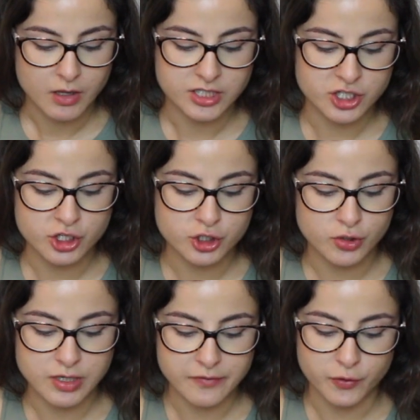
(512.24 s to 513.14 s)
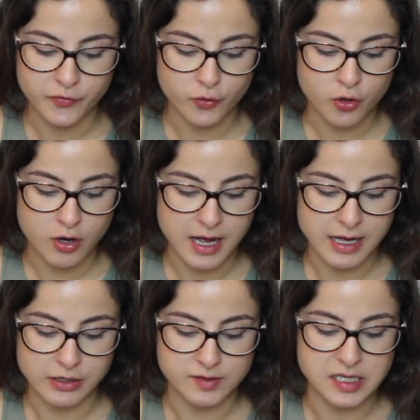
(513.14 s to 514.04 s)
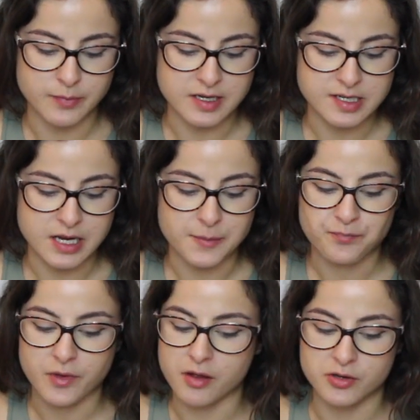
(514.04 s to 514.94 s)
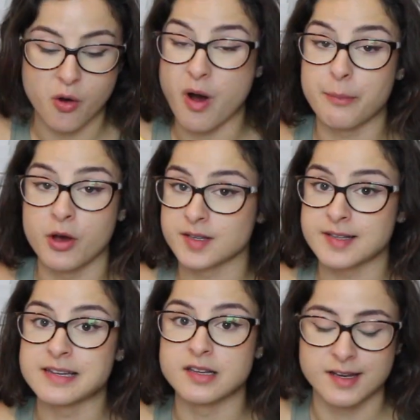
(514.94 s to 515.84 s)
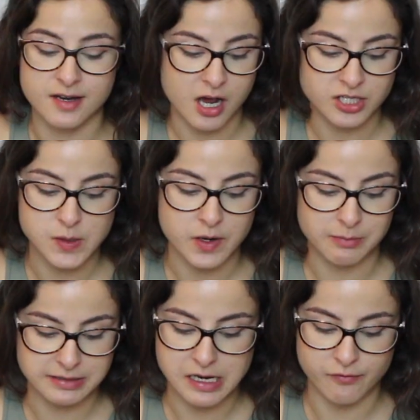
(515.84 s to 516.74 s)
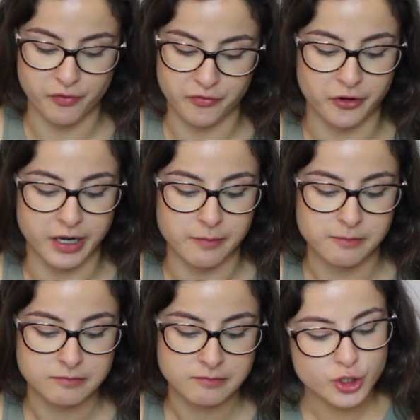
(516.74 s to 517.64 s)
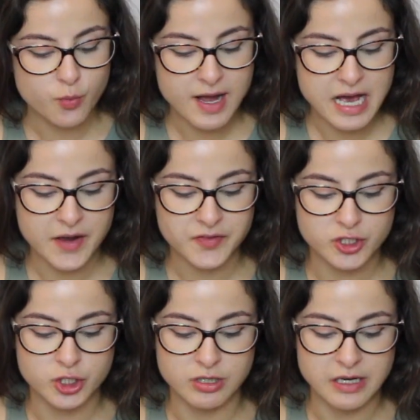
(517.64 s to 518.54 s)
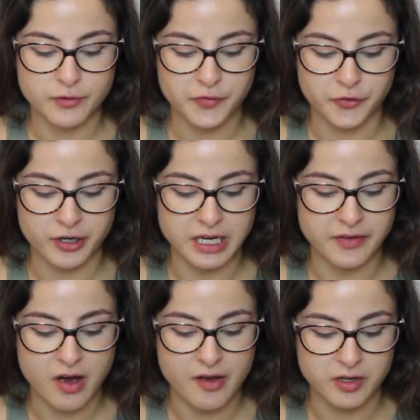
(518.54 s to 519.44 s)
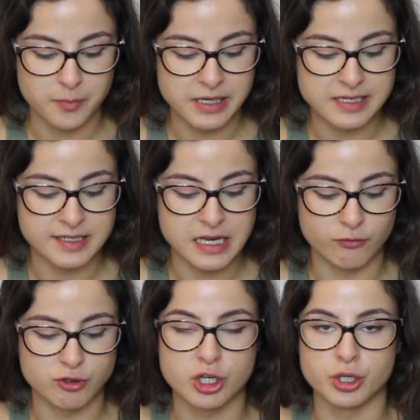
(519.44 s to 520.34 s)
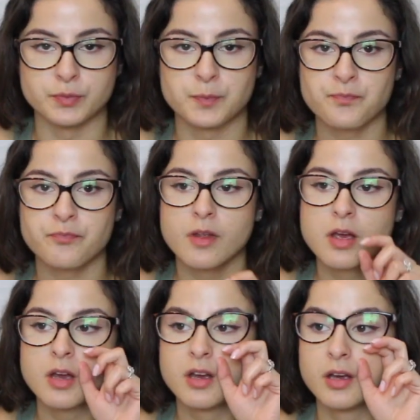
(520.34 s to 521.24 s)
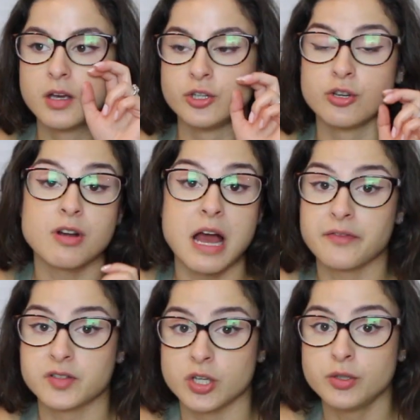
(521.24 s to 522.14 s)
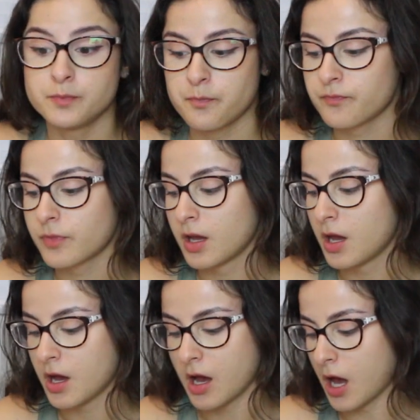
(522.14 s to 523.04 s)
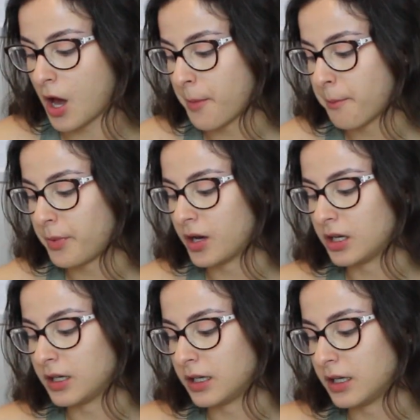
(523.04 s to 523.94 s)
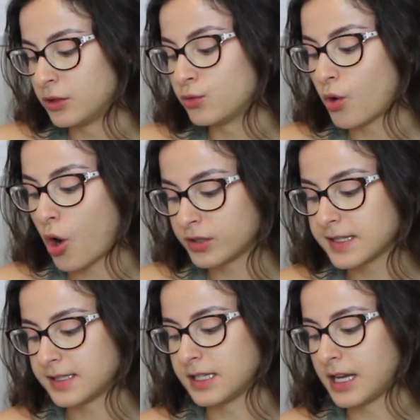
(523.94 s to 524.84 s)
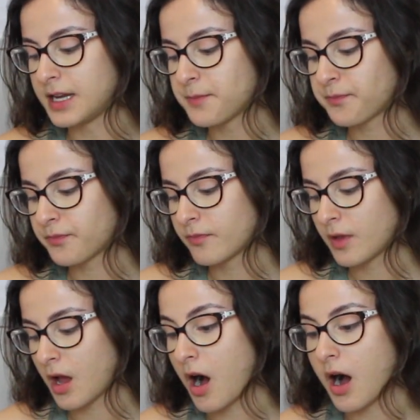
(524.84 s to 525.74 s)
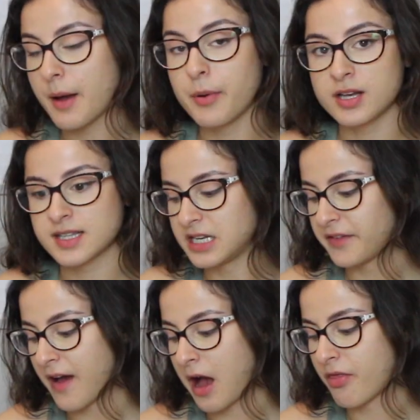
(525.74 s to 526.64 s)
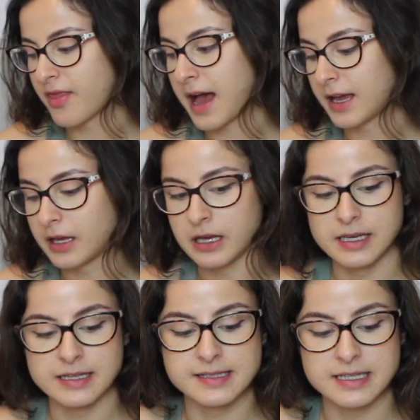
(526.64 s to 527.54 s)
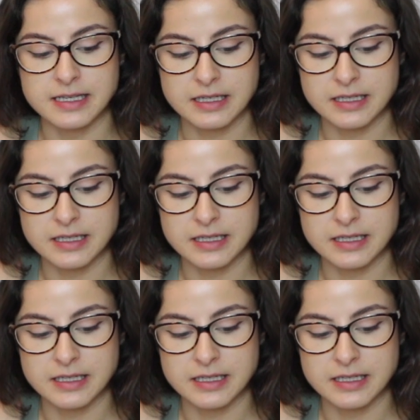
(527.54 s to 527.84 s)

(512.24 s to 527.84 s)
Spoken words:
Did you do level 4 at LCBT? No, I personally didn't. I just went up to level 3. Do I have to do level 3 if I've completed level 2? You don't have to, but in all honesty, I personally found that it is